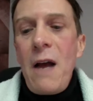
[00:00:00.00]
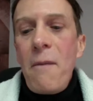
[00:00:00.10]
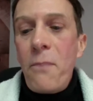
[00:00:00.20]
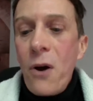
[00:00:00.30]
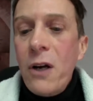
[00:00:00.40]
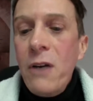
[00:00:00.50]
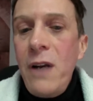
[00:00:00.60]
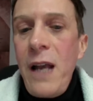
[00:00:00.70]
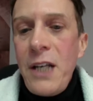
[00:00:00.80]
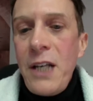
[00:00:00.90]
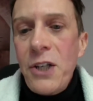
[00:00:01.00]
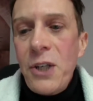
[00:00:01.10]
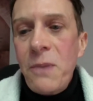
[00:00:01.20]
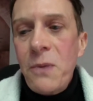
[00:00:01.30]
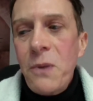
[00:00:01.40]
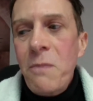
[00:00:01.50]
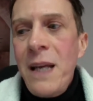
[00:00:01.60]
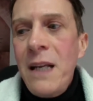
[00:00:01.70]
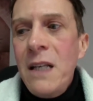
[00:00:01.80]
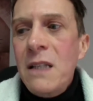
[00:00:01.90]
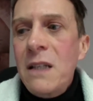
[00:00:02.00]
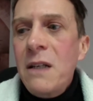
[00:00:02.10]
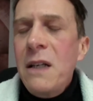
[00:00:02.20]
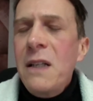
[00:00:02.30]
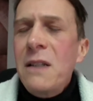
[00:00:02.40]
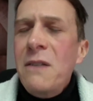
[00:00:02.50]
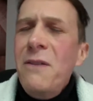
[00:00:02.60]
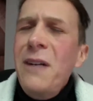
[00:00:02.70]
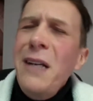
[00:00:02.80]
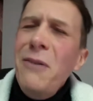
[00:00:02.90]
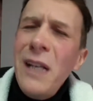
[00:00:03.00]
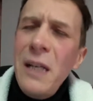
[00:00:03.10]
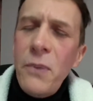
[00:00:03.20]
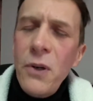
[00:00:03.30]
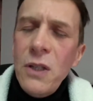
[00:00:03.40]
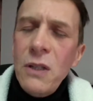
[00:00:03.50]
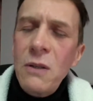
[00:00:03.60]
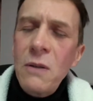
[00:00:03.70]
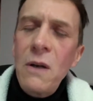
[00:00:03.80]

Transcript: broken relationships with men is the really, really personal